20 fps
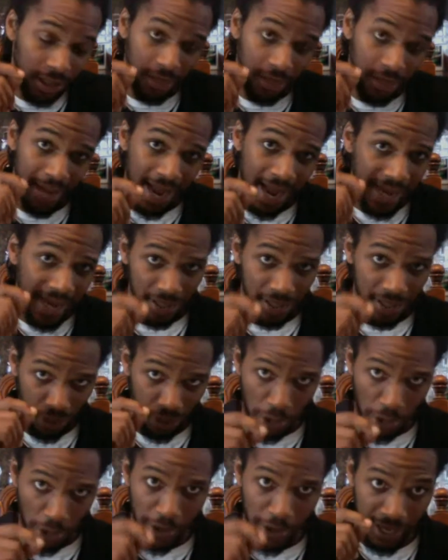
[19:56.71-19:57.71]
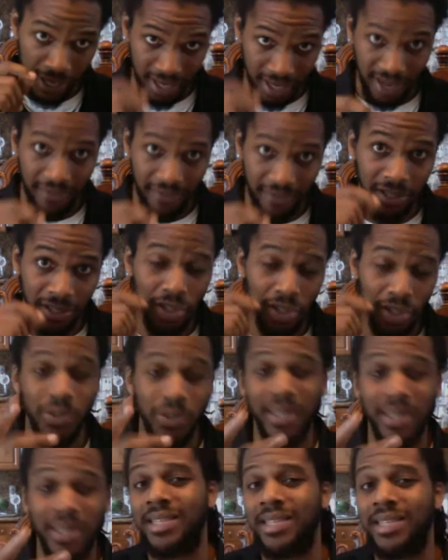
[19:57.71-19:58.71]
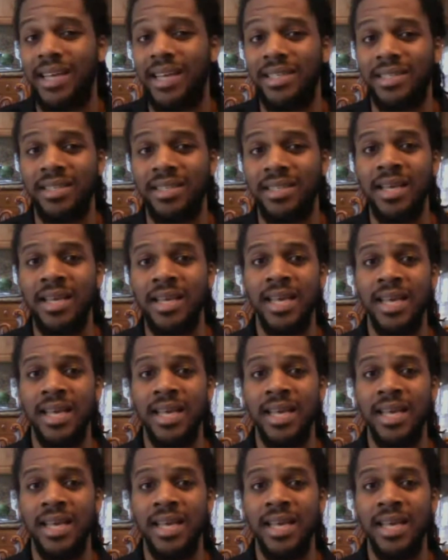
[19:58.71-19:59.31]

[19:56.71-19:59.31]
behind the story can give us new insights